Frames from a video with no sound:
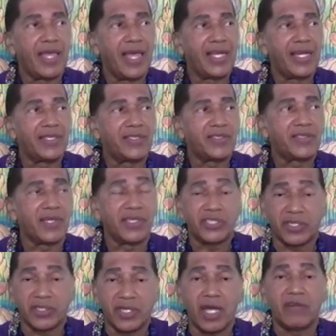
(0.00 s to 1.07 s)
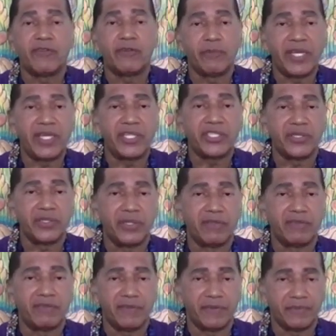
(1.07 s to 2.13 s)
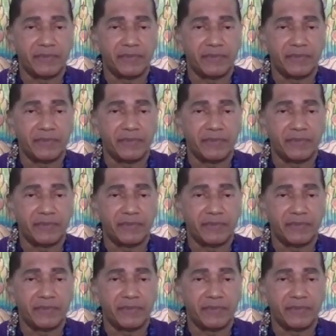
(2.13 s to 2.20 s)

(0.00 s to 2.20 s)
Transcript: And it's such a confirmation of,